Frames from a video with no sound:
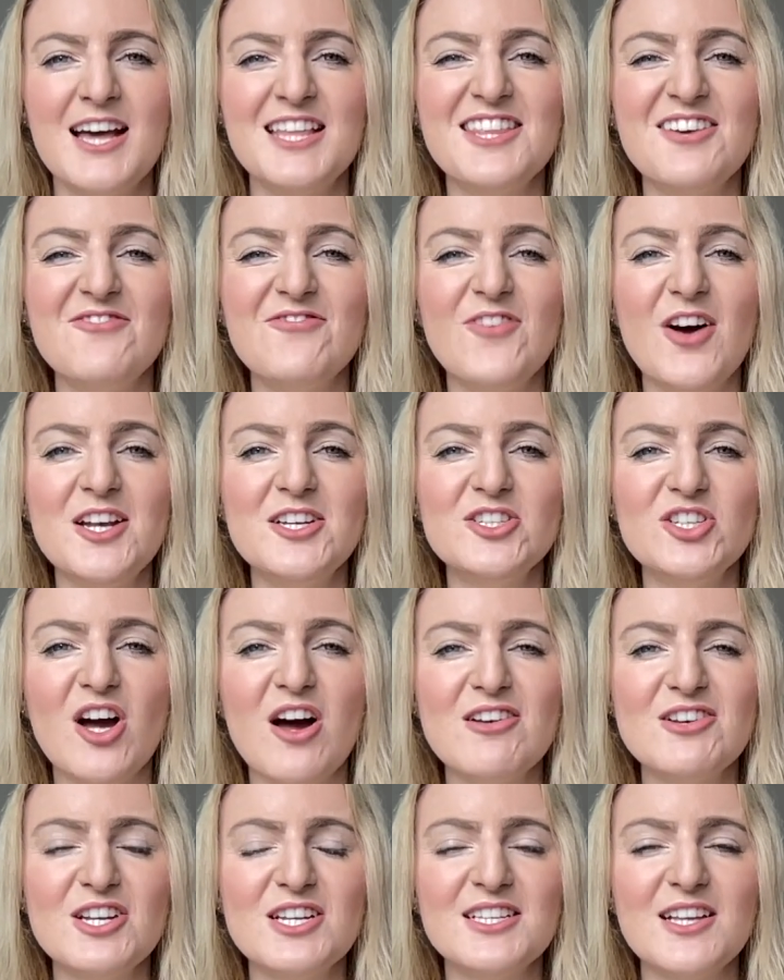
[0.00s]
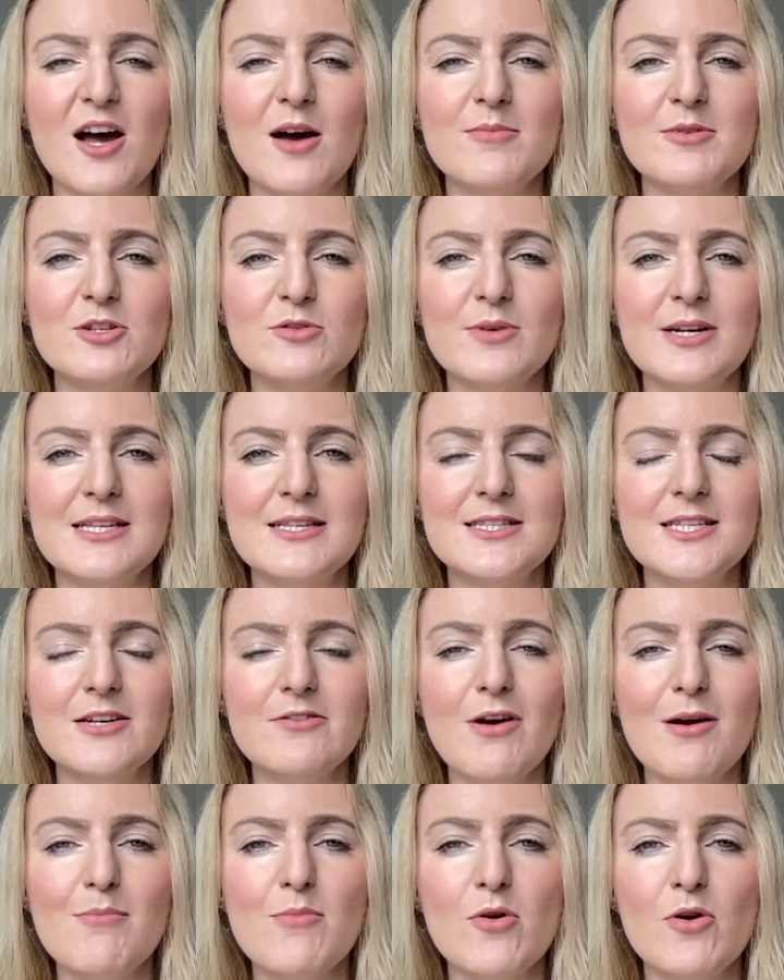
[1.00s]
The fund charges are between
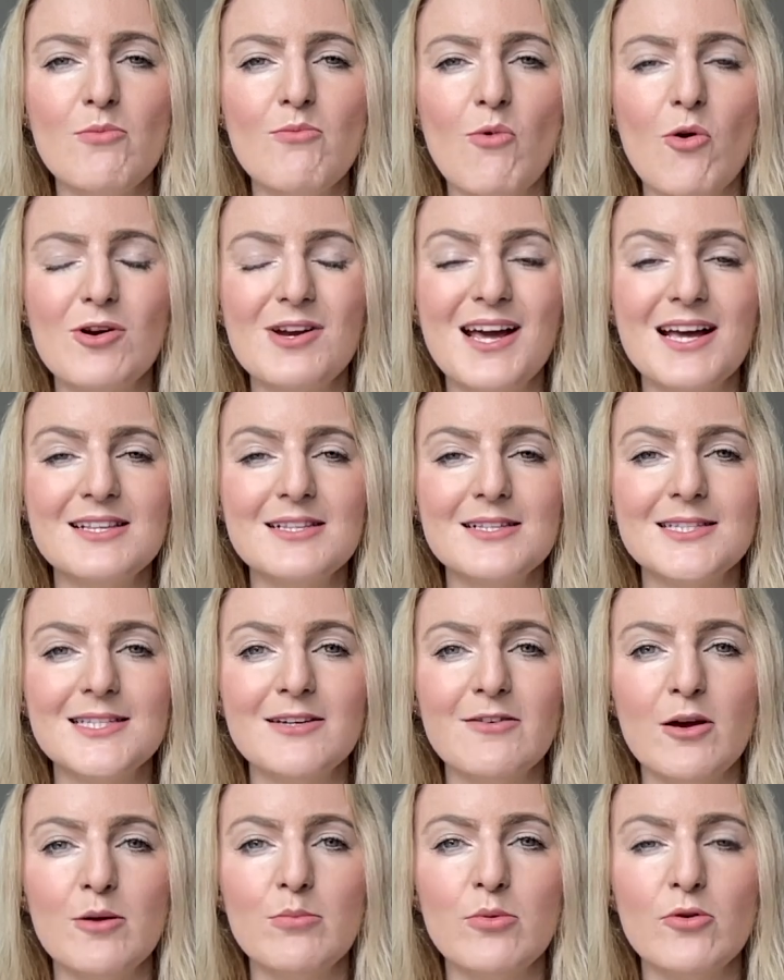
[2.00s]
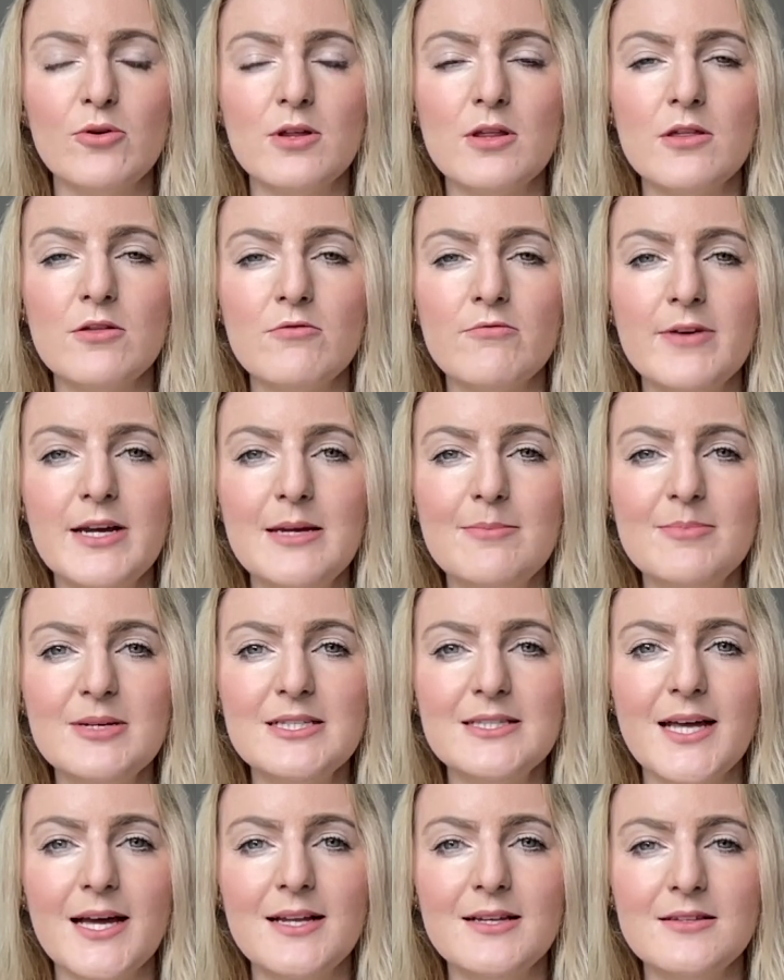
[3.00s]
0.1% and
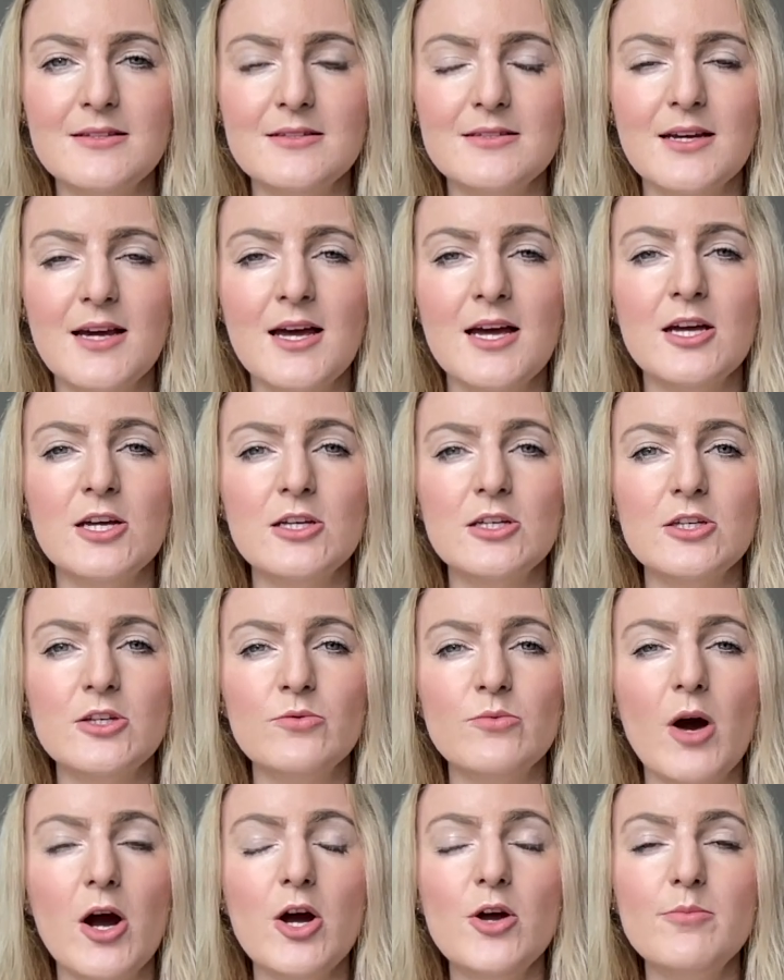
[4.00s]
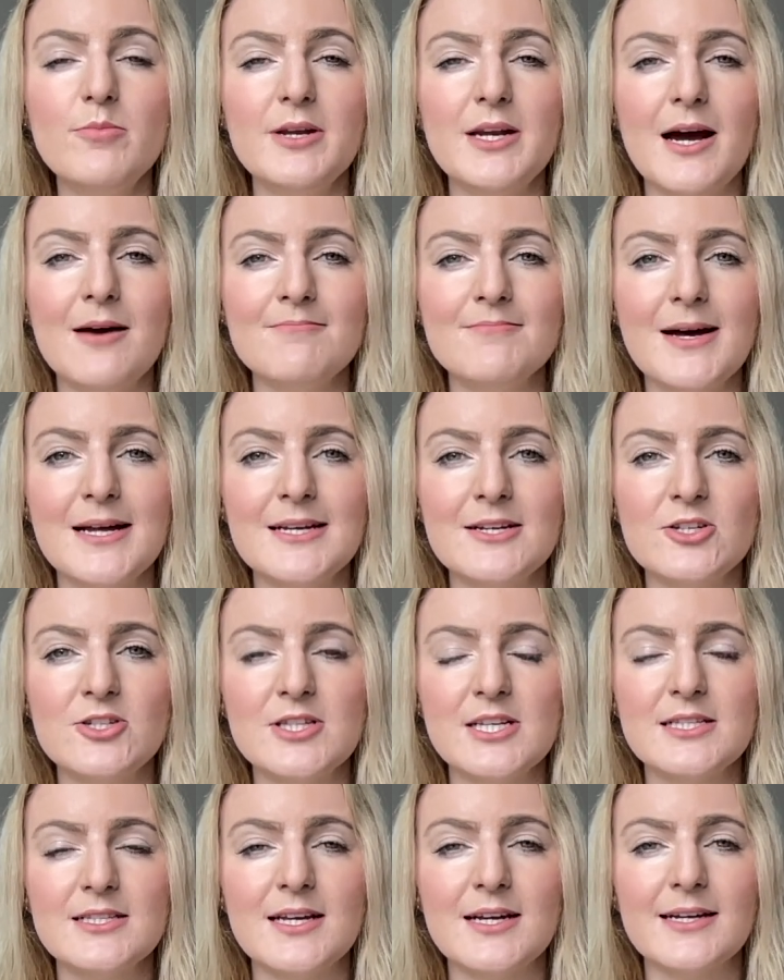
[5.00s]
0.3%. You open and manage
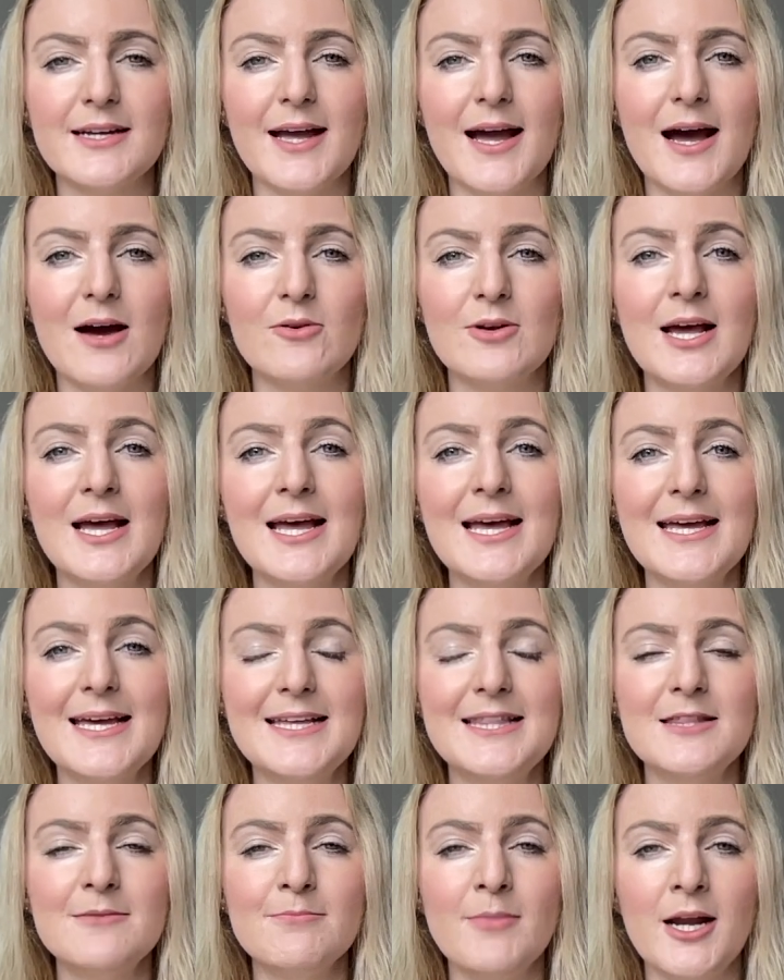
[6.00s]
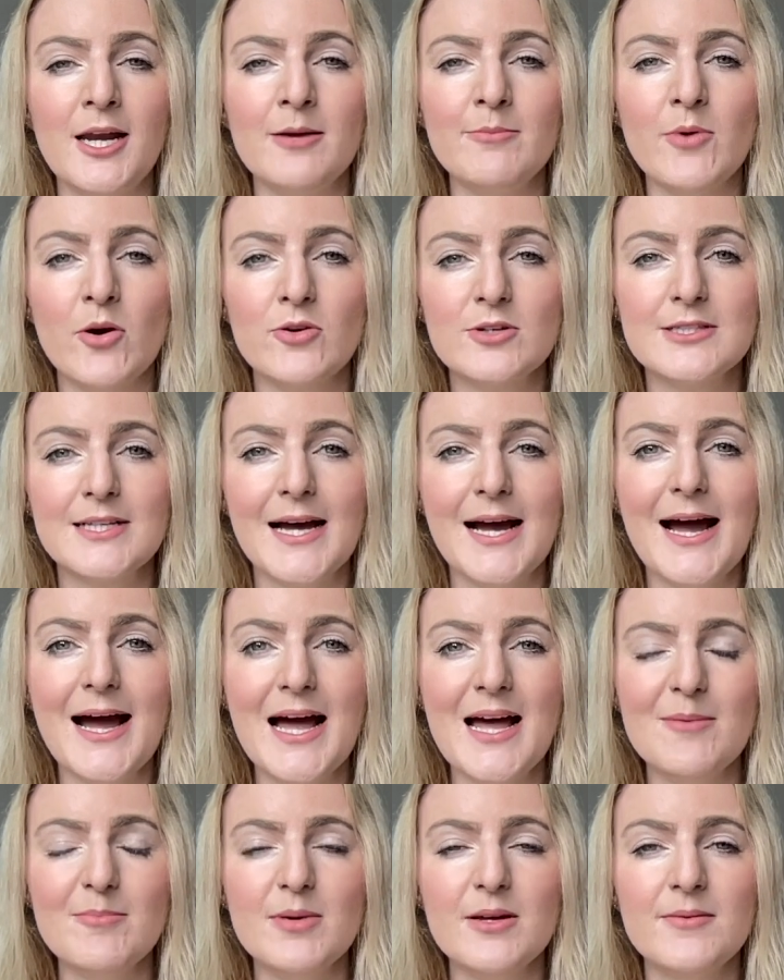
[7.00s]
this account in the Moneybox
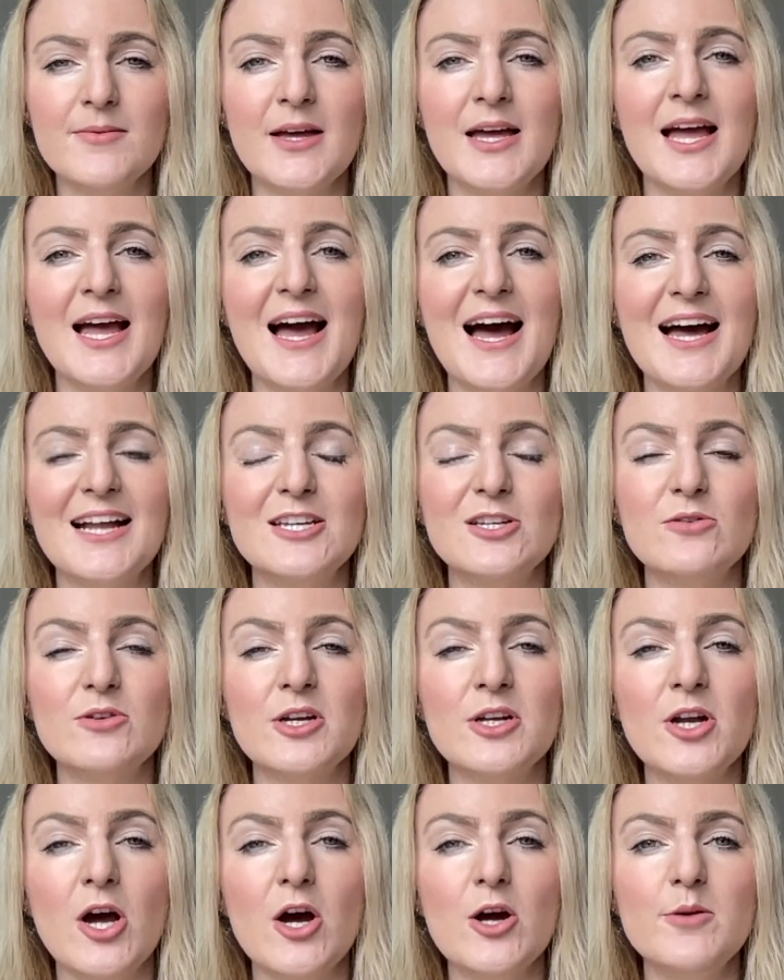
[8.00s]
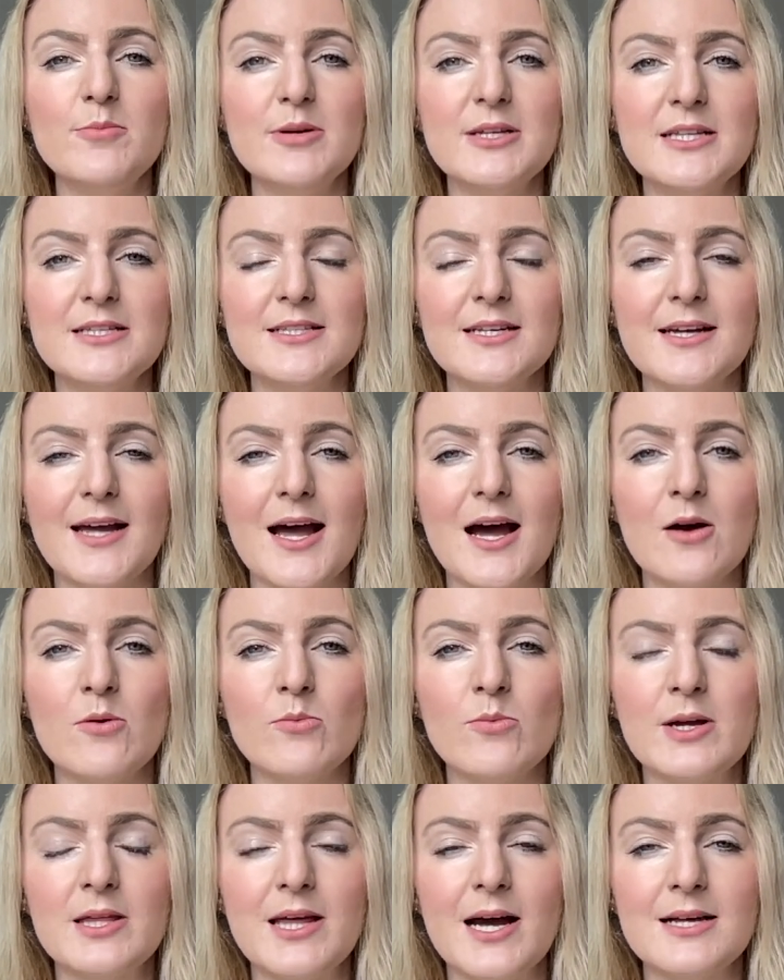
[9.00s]
app, and you can open this
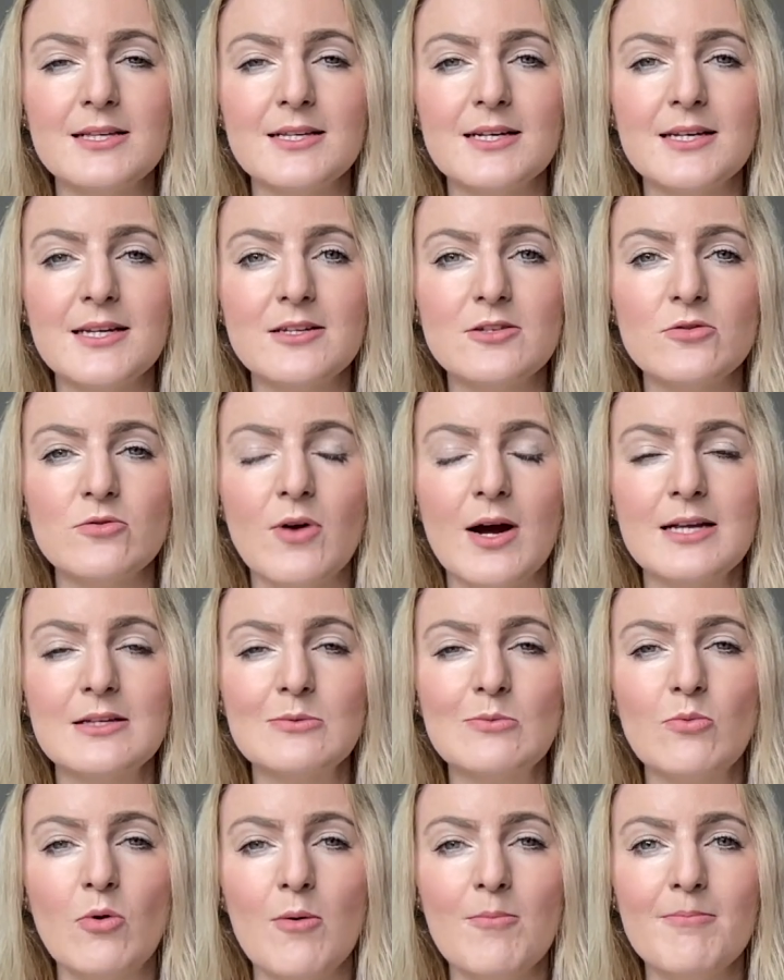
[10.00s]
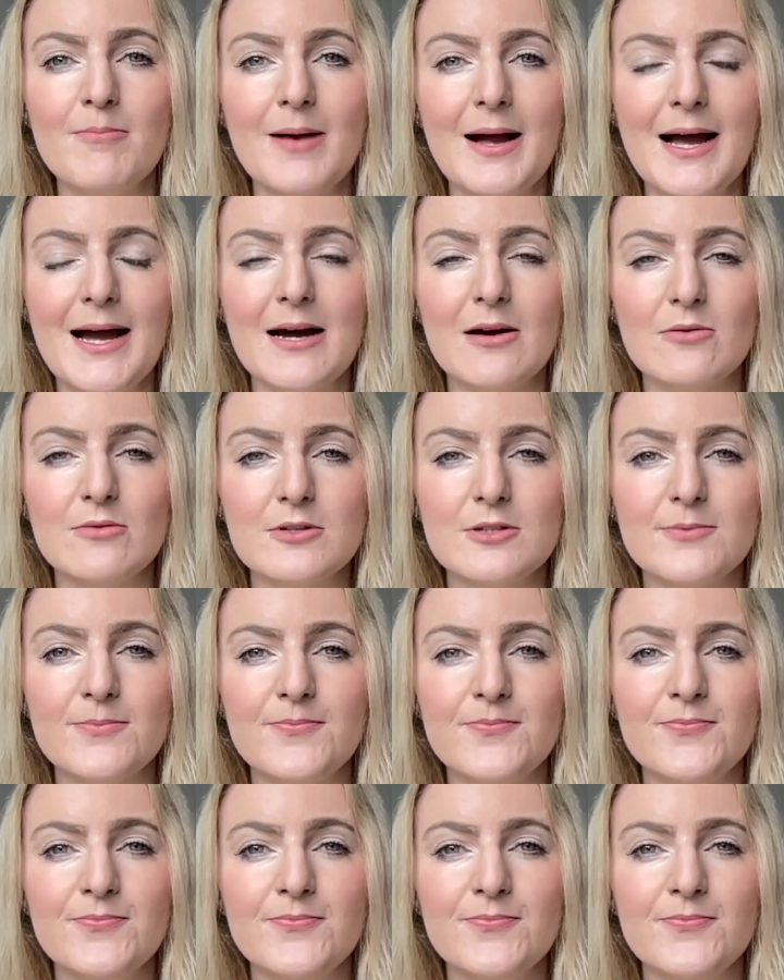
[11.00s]
account with as little as £1.